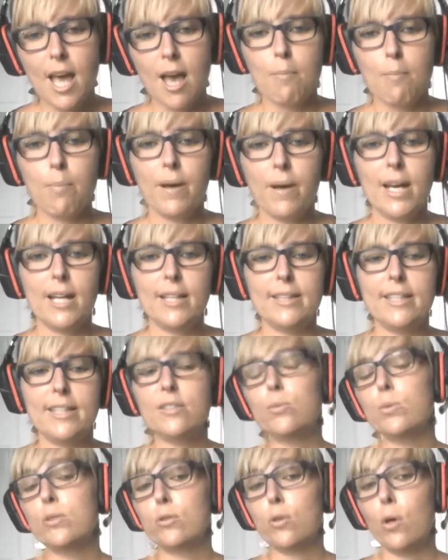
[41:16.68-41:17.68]
but
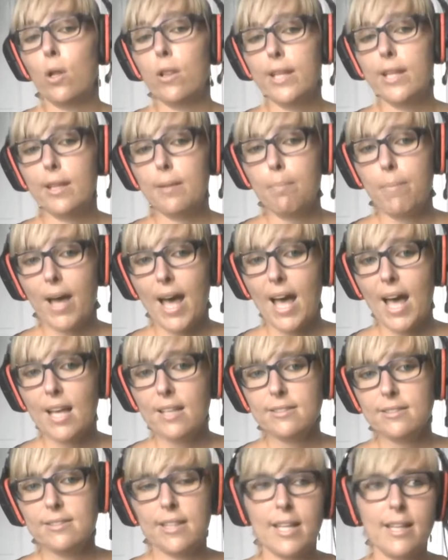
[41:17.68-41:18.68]
this was all in the past.